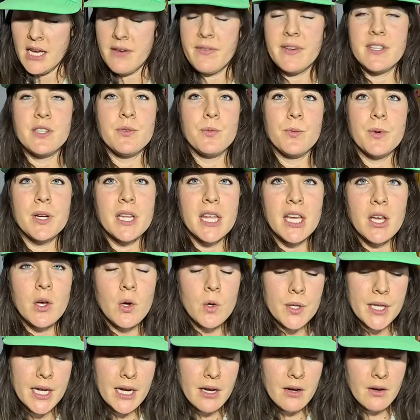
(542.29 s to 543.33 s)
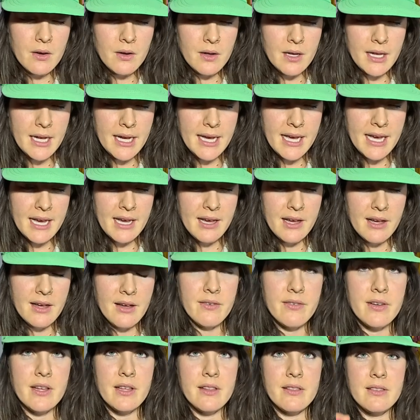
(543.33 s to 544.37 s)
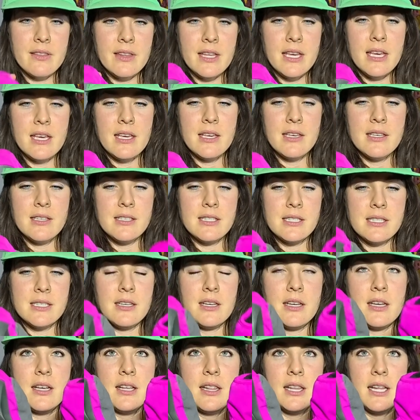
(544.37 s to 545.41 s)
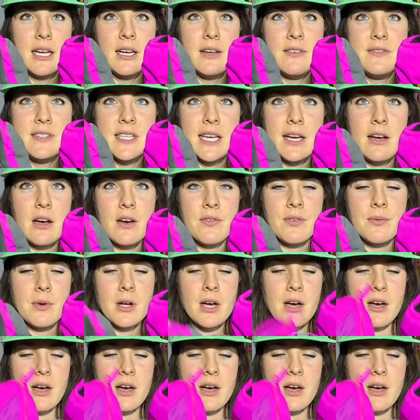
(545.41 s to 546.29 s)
If it's really cold out, I have these gloves I got from